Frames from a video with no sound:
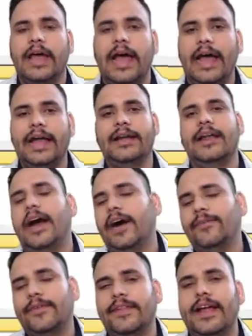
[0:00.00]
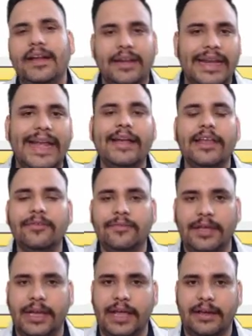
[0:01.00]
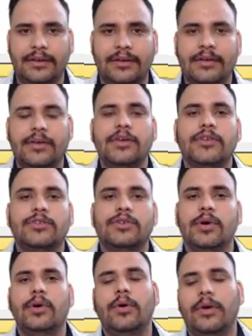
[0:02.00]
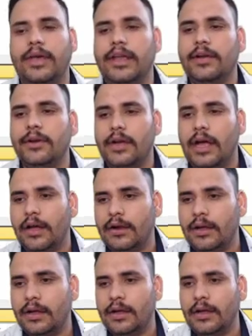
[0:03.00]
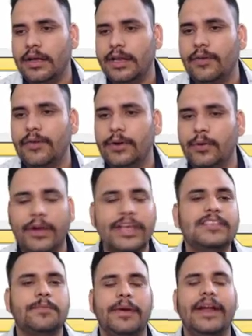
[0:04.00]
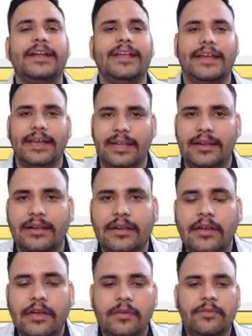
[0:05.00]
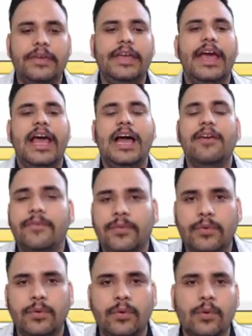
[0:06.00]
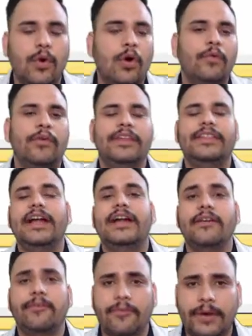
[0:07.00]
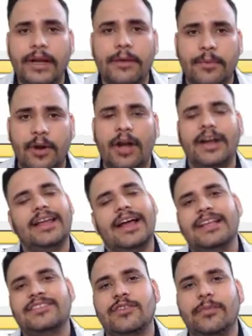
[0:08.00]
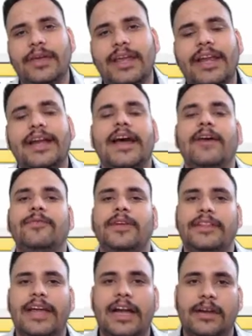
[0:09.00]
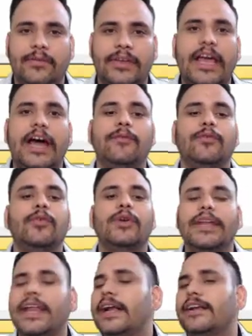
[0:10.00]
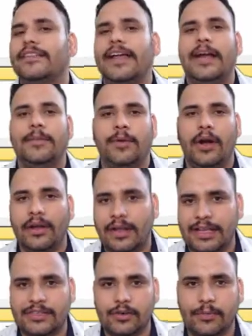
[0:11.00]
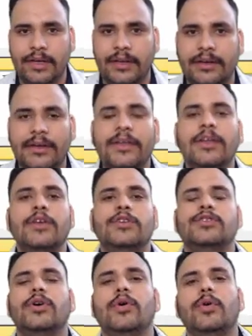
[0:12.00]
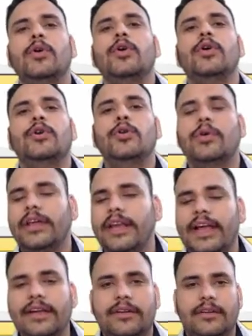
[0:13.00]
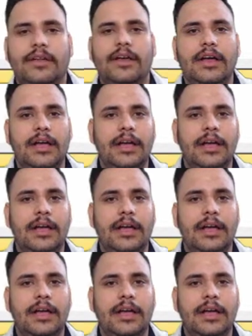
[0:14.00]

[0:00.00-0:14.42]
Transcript: and after that native VLAN. So in our today's practical we have to go with the different broadcast domain and after that we have to connect that broadcast domain. So to connect